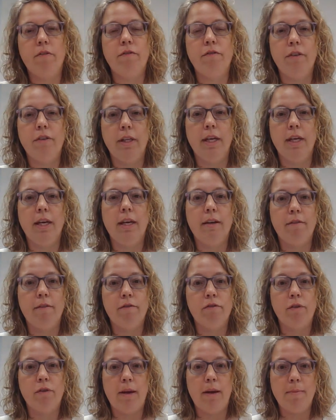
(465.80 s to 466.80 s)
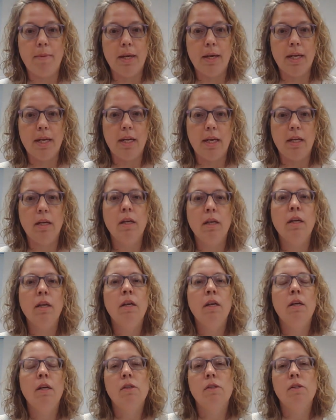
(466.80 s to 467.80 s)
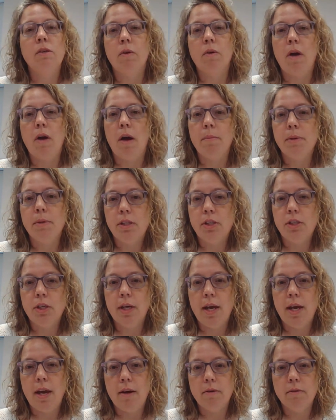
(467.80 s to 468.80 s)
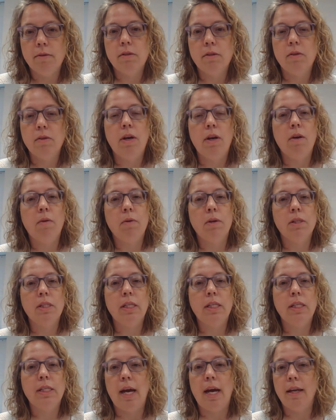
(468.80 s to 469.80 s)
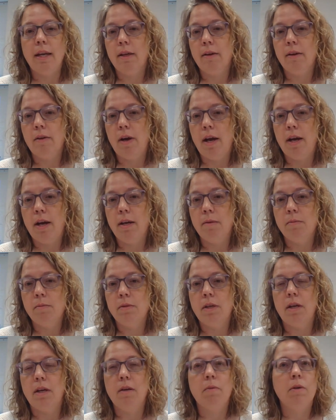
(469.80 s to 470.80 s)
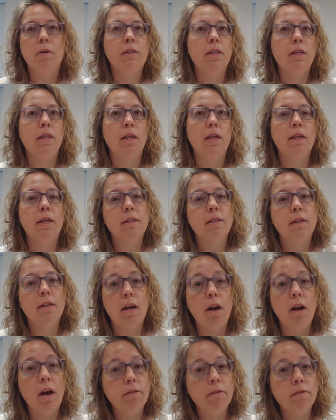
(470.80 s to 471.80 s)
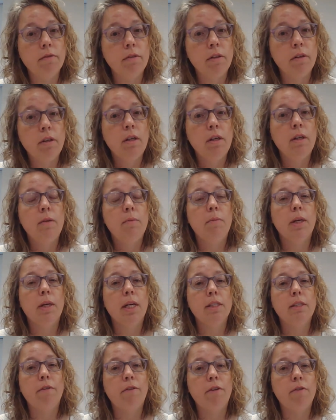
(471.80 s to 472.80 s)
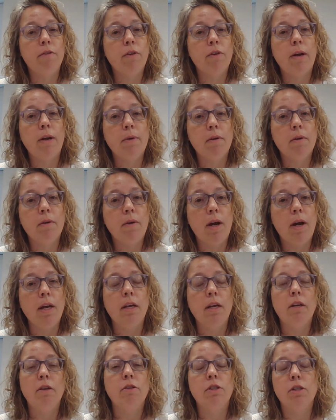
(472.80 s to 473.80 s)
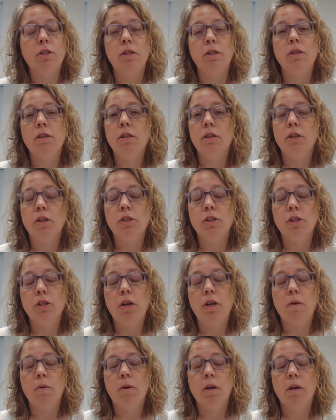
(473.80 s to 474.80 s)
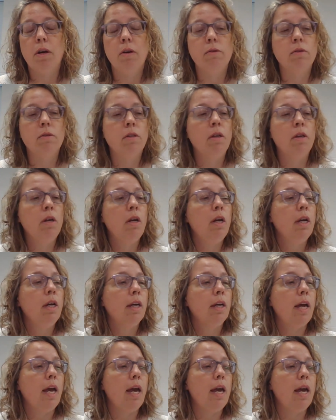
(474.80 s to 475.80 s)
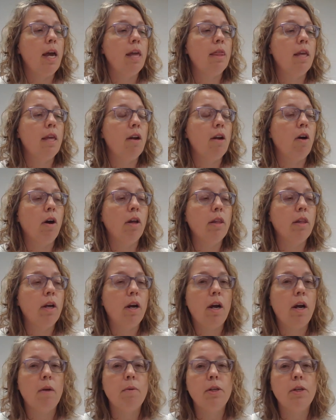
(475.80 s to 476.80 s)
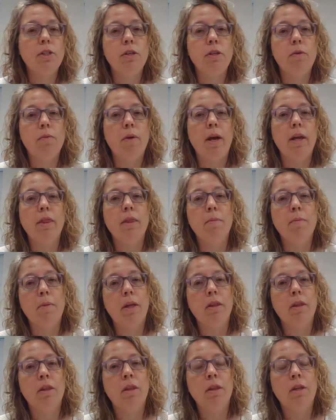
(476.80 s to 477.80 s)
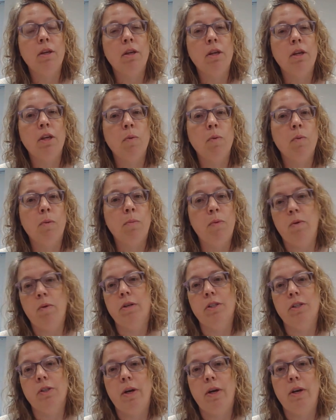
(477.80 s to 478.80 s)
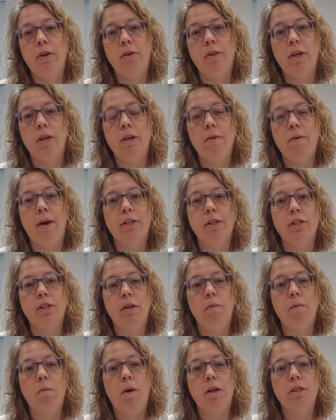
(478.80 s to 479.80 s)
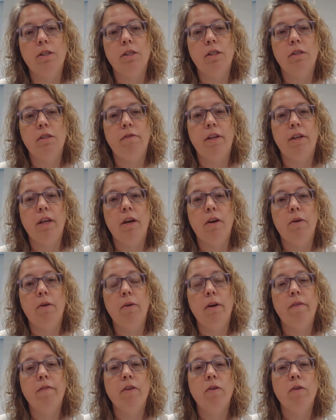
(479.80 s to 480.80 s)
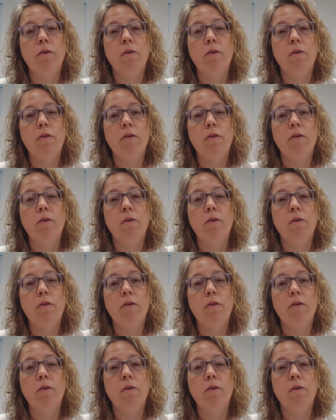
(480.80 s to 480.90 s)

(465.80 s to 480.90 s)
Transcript: filling it and framing it in. So composition counts. So I don't want to see tiny little items. I don't want to see things cut off because if you framed it right, you should know where it goes. Okay, and then on there, I want you to write the month you were born so I know that you actually watched this video. If you